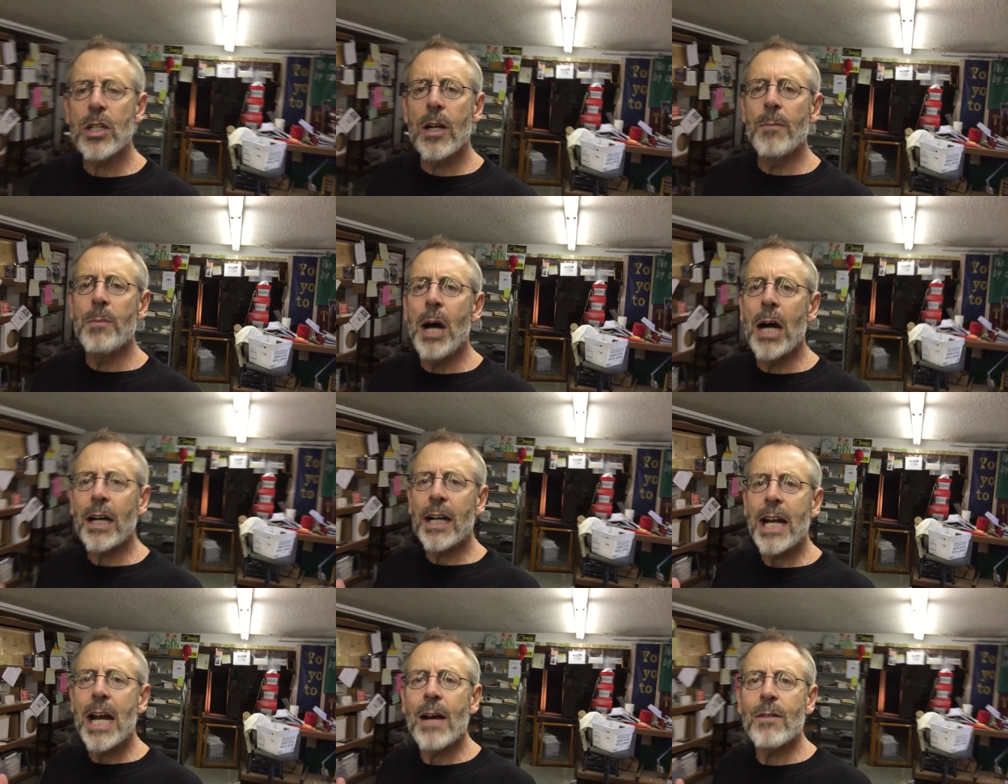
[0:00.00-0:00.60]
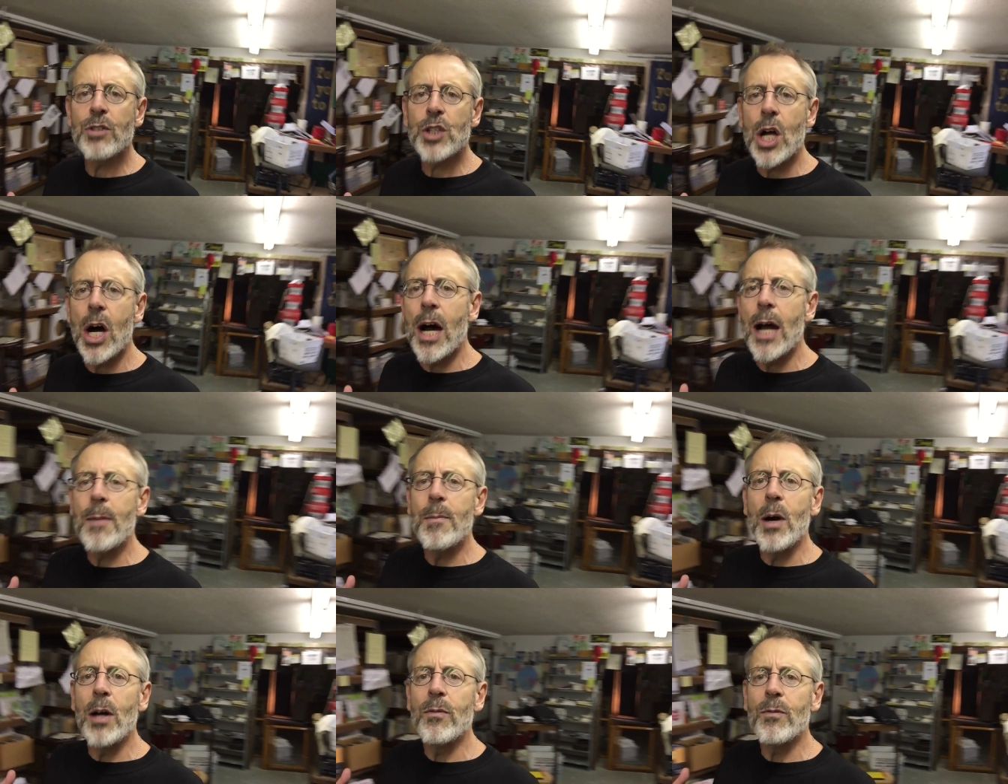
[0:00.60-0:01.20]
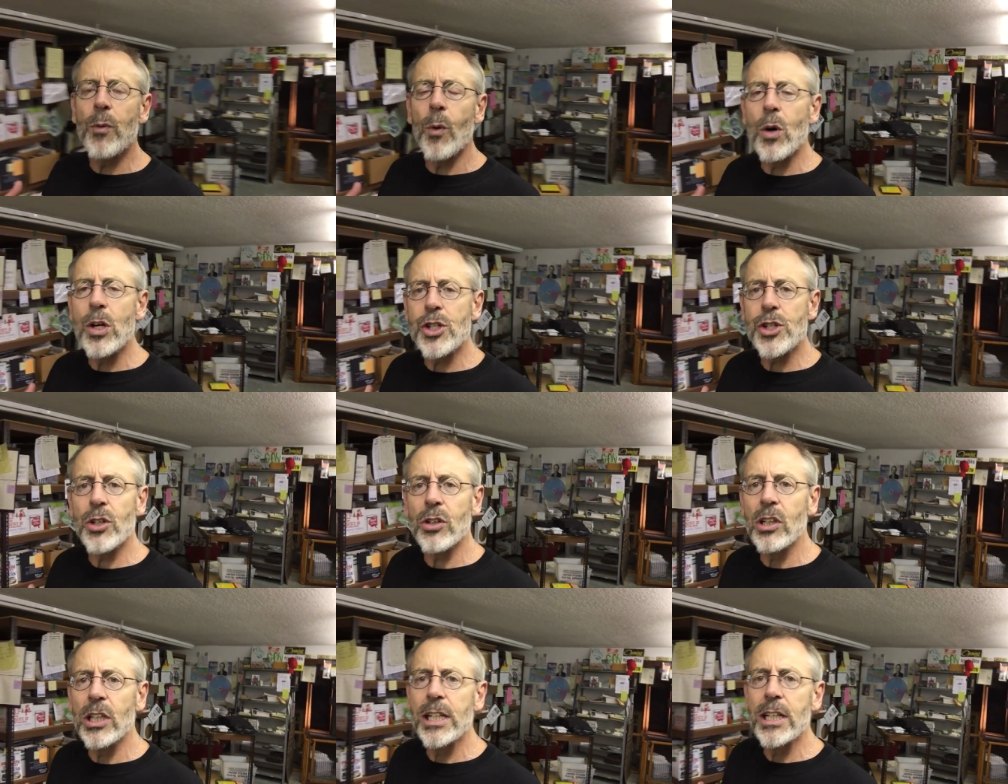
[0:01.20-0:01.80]
and I'm not going to have time,
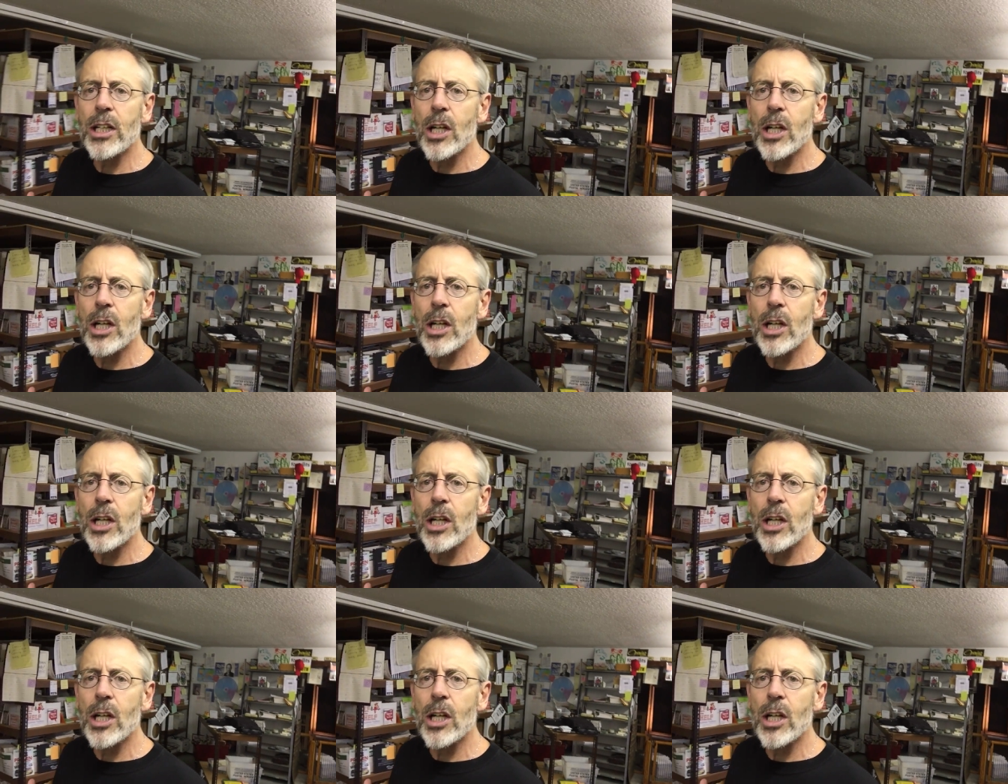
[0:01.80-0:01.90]
unfortunately,